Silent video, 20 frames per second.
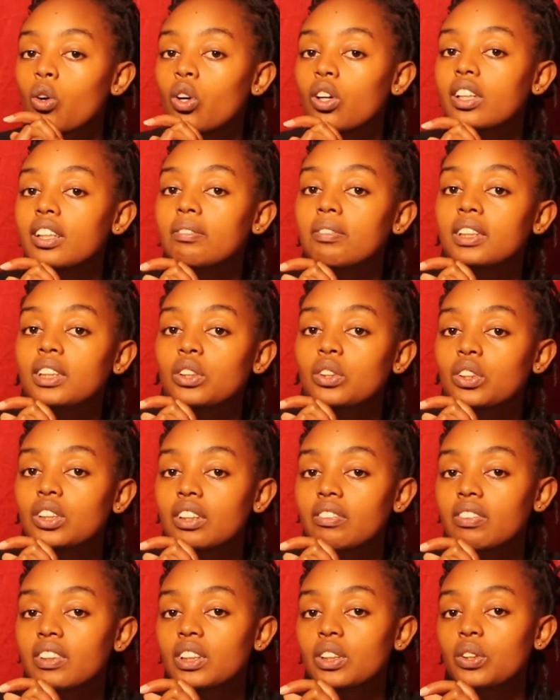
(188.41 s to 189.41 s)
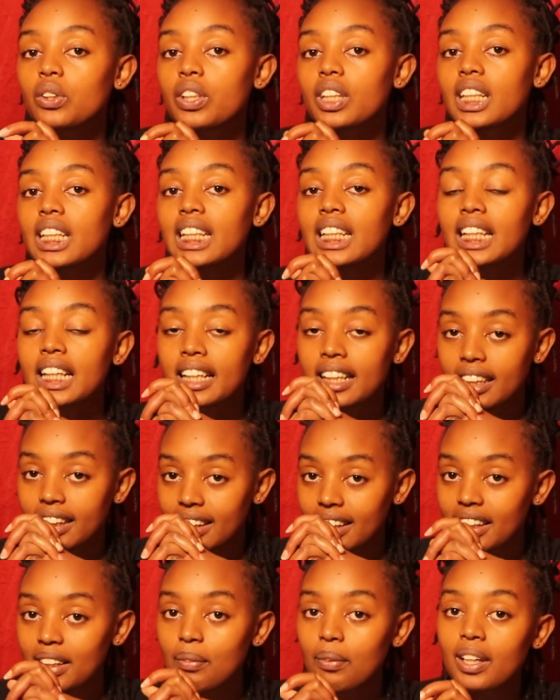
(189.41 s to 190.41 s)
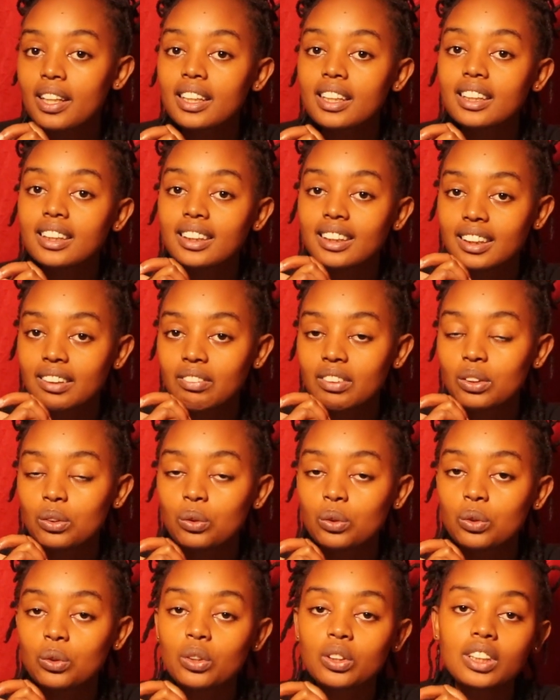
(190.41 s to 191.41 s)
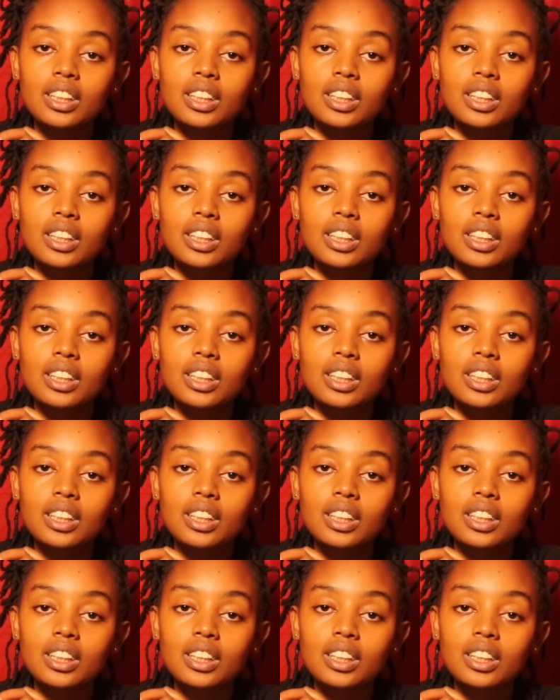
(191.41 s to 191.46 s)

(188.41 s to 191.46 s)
call them at 0703-313-722 or